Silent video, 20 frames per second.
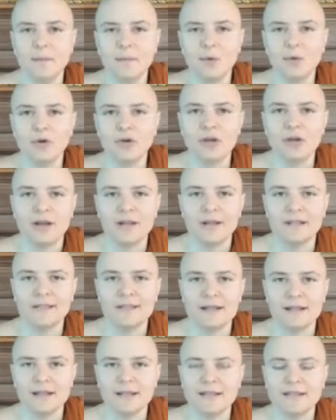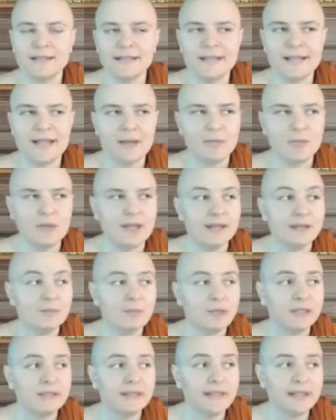or not exactly the same, the
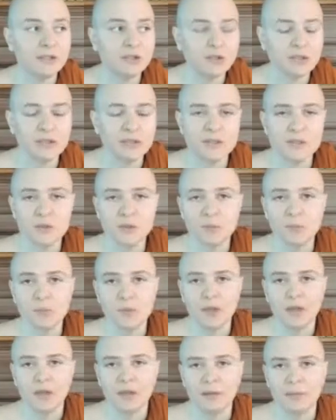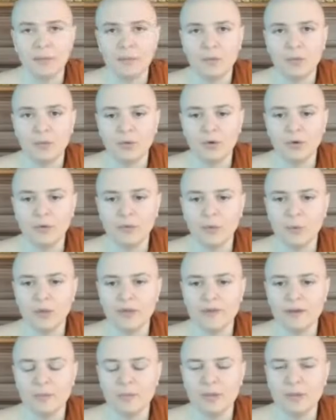expectations or the way
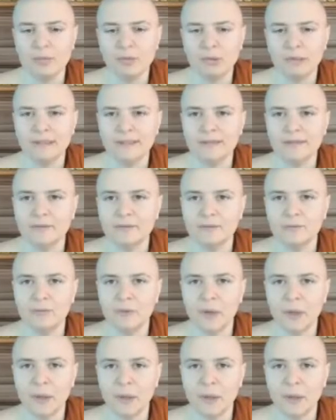that people live,